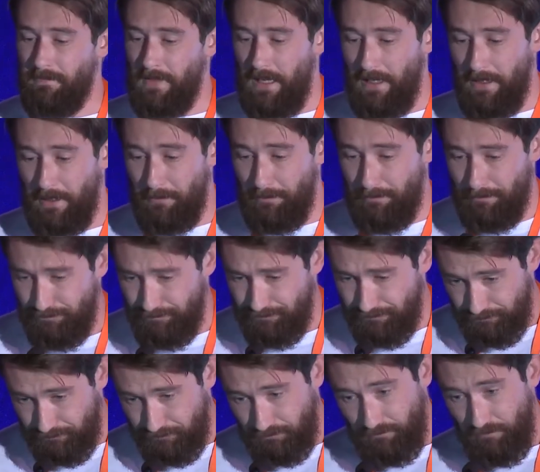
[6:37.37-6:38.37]

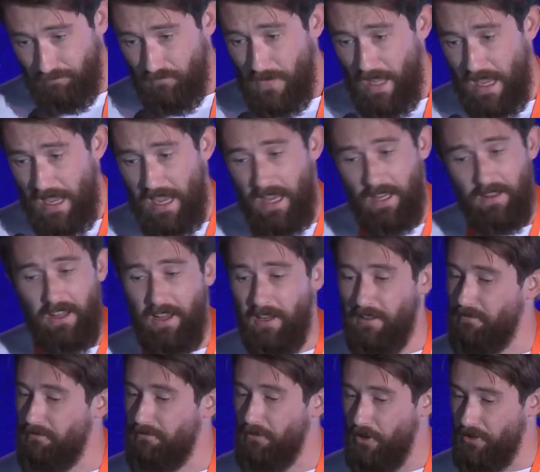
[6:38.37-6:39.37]
And that
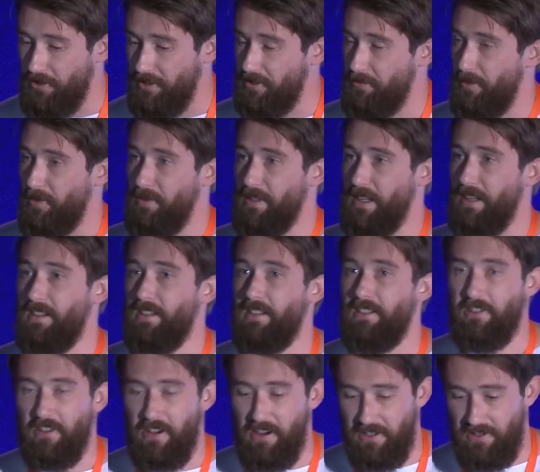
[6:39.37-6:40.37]
logic's probably going to get
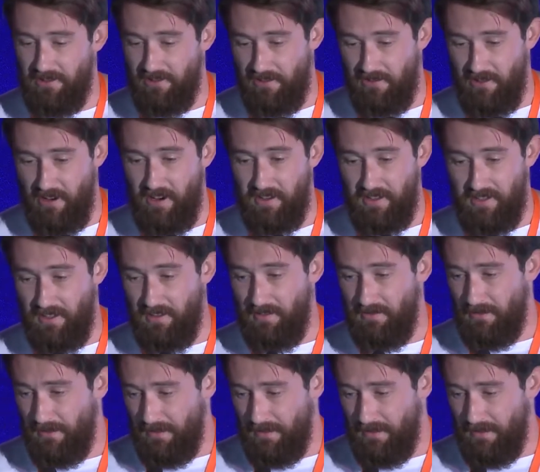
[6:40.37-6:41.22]
crazier and crazier.